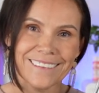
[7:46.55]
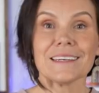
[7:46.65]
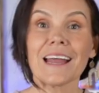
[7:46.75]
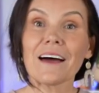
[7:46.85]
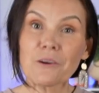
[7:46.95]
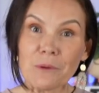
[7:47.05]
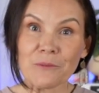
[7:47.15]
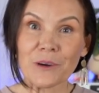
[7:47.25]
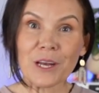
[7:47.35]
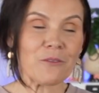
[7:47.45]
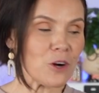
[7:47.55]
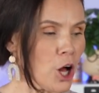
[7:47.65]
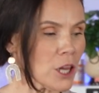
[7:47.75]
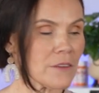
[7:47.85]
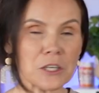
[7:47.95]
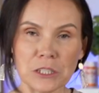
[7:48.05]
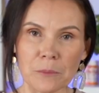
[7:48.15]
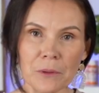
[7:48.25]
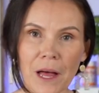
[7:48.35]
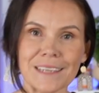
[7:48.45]
Now that we've went over all of our
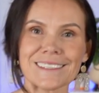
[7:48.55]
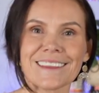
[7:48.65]
supplies,